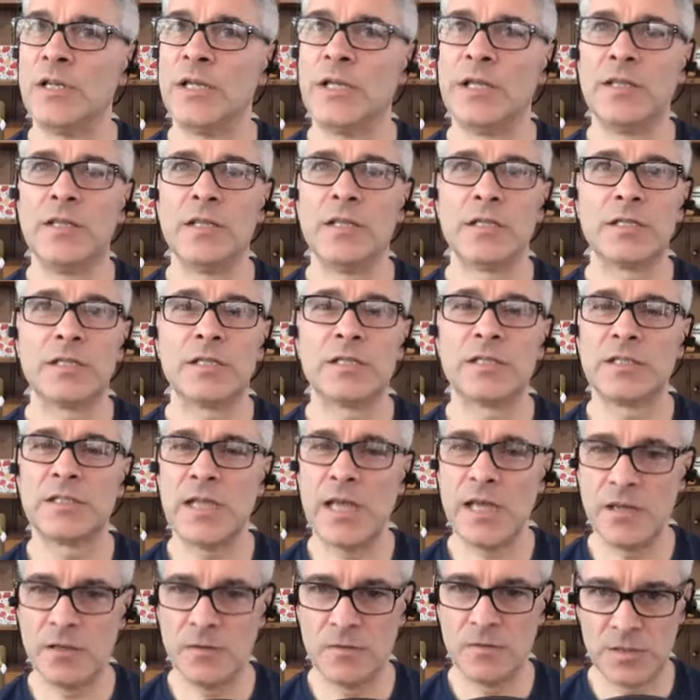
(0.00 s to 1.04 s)
in the
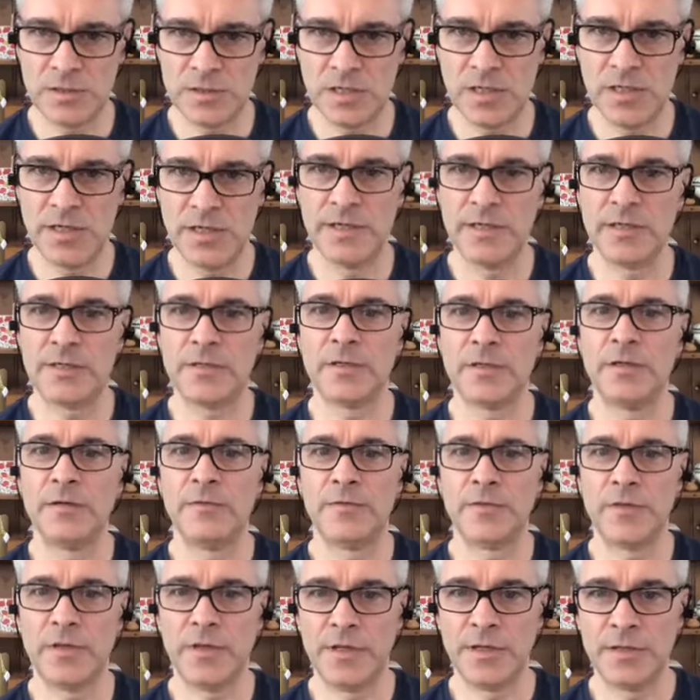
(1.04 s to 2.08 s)
sales side of
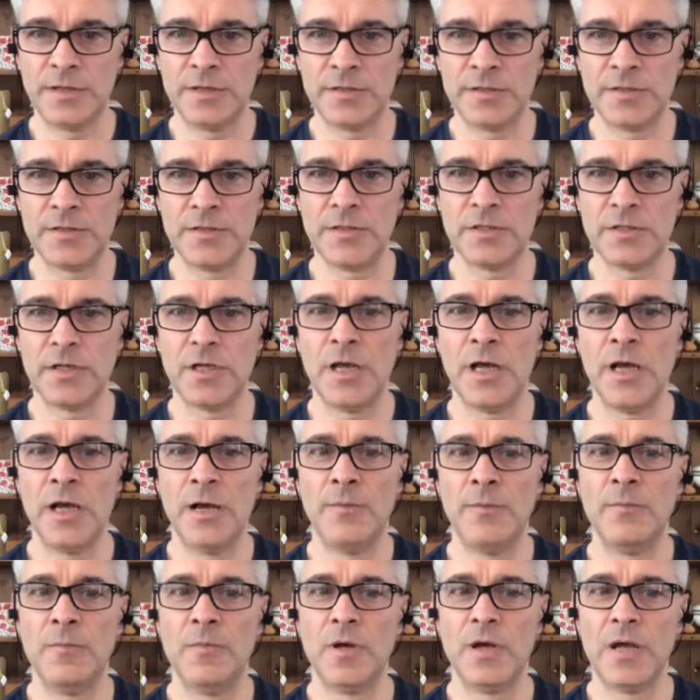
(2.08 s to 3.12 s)
things,
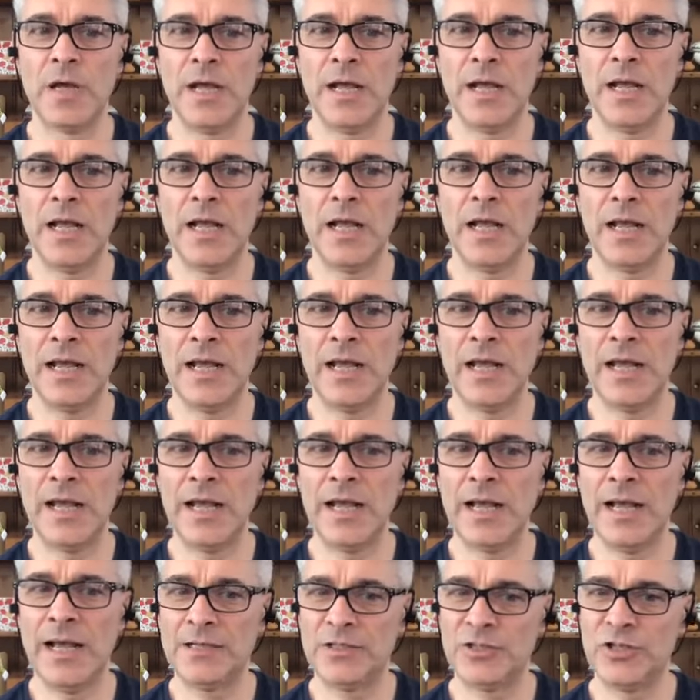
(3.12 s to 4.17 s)
um,
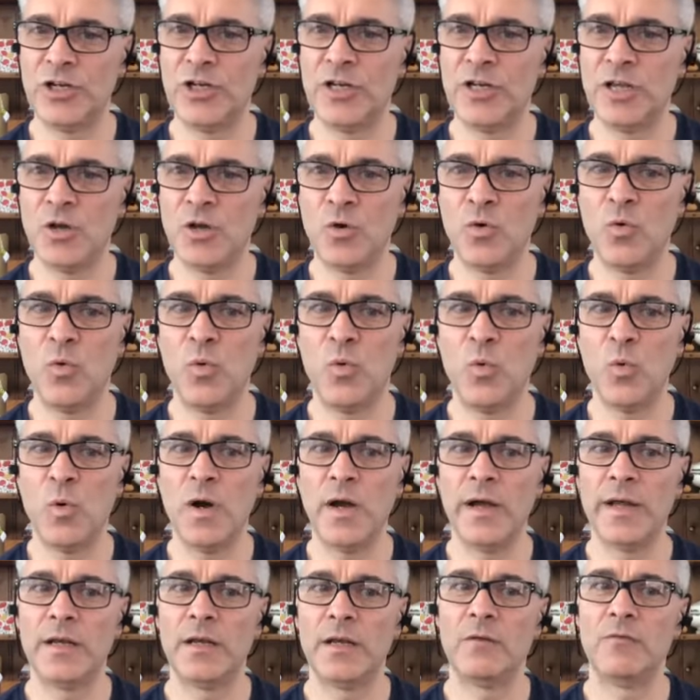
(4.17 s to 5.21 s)
actually
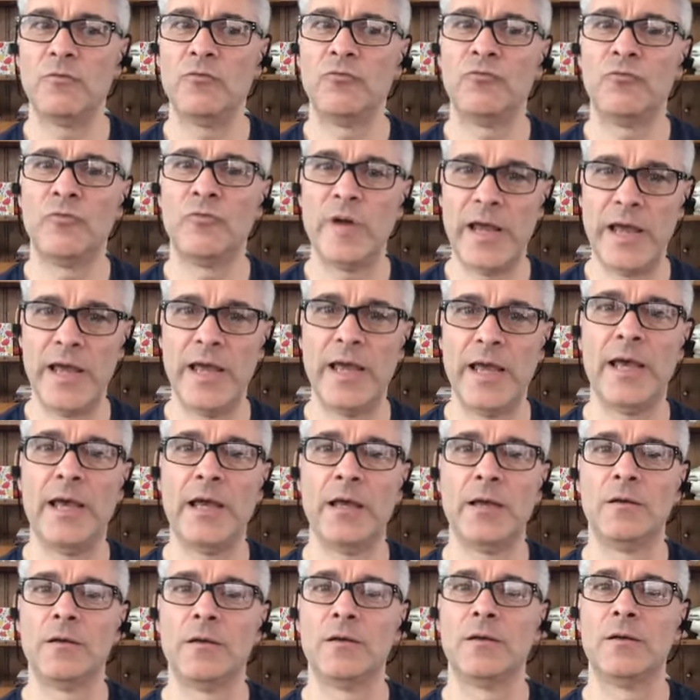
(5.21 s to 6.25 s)
quite rare.
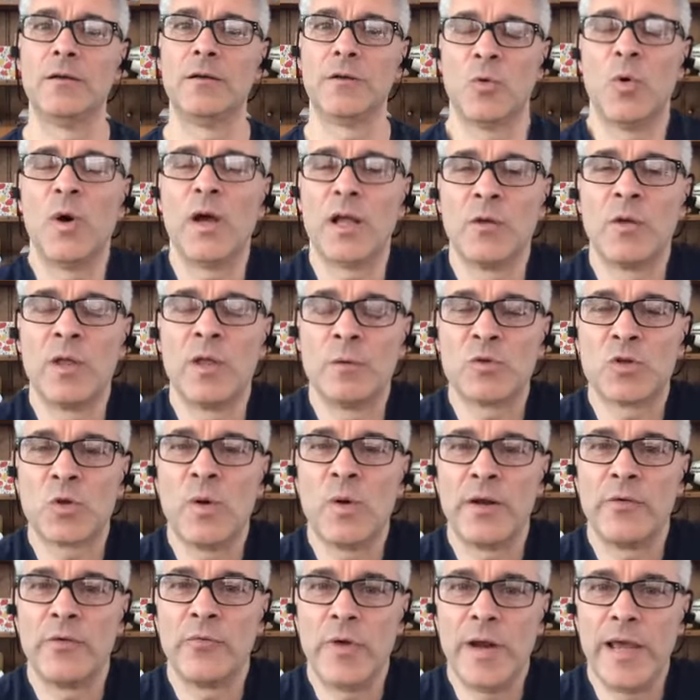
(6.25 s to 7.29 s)
Quite it was
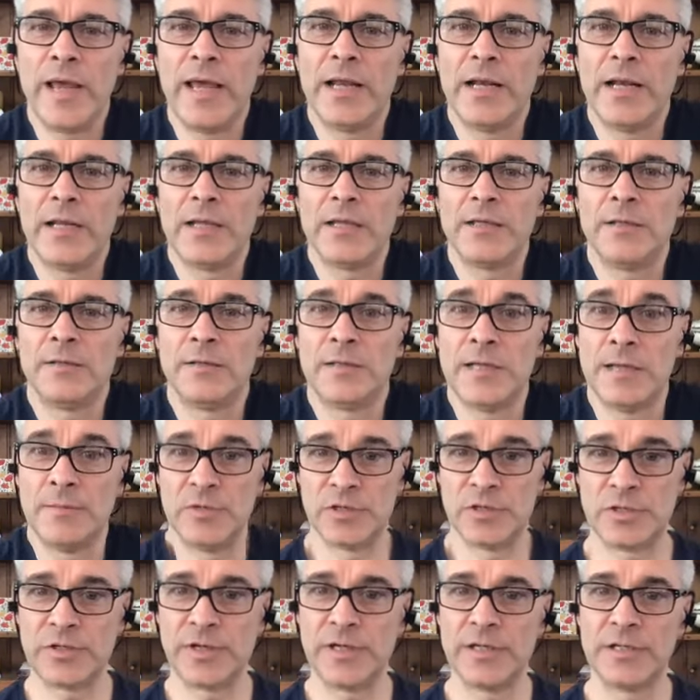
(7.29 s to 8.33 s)
quite rarely
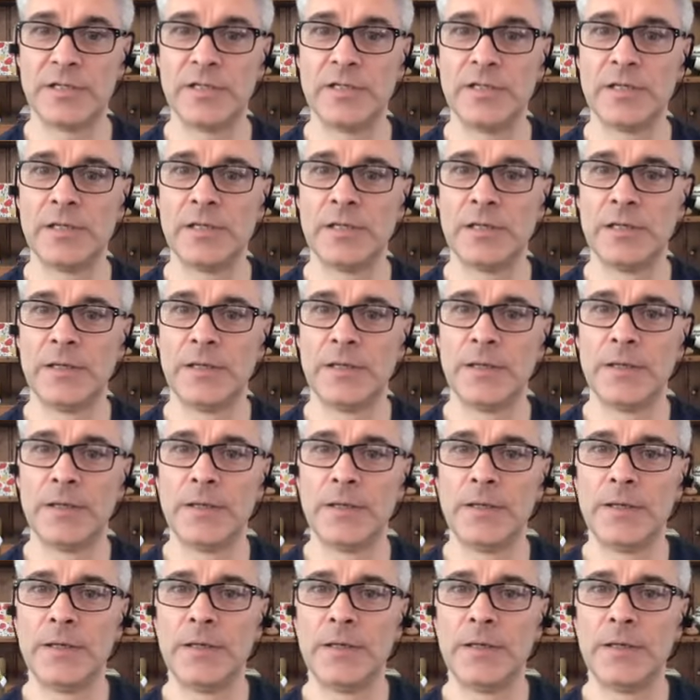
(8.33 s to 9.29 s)
demonstrated. Mm-hmm.